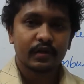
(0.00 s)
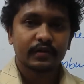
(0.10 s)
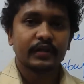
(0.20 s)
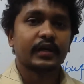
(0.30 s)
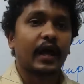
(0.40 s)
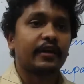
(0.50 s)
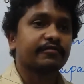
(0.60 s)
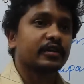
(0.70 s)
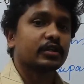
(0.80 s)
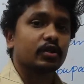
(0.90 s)
Then the
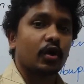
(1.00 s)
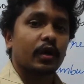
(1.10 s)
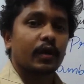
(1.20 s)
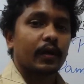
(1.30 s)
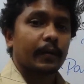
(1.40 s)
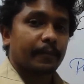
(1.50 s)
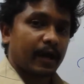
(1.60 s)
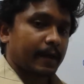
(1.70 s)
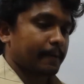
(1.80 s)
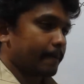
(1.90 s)
grandfather told,
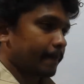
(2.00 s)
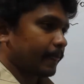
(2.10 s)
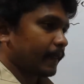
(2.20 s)
Prem,